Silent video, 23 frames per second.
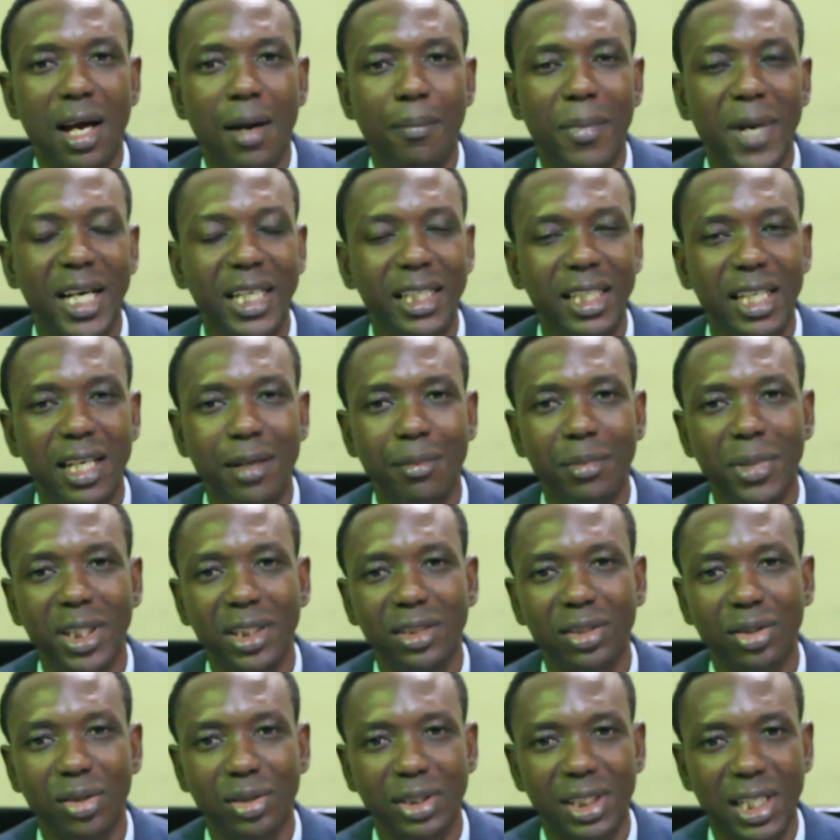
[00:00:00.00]
My name
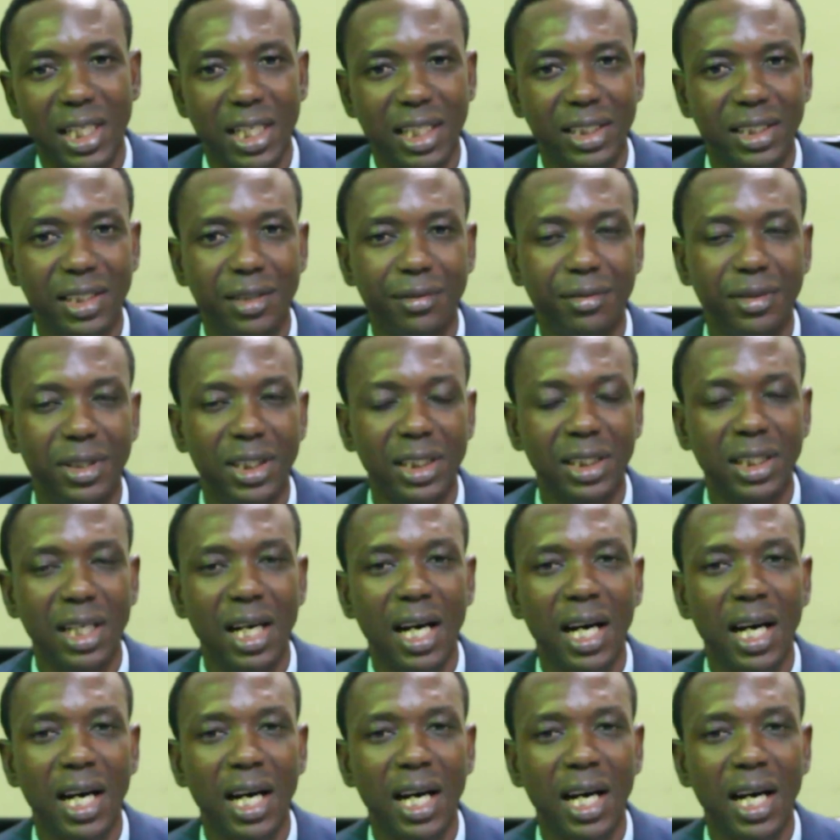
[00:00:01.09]
is Hosanna David.